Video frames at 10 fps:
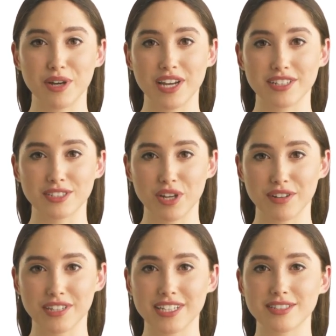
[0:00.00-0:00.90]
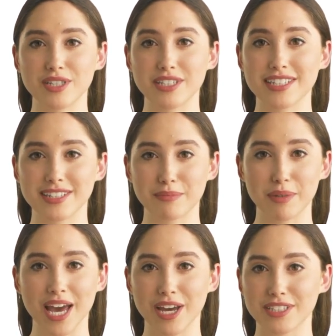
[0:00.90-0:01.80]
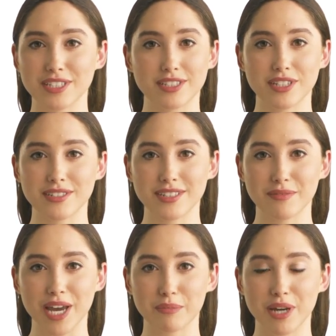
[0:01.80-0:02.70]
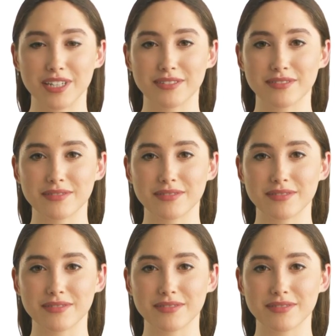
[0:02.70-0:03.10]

private driving instructors, but how do you choose the right one?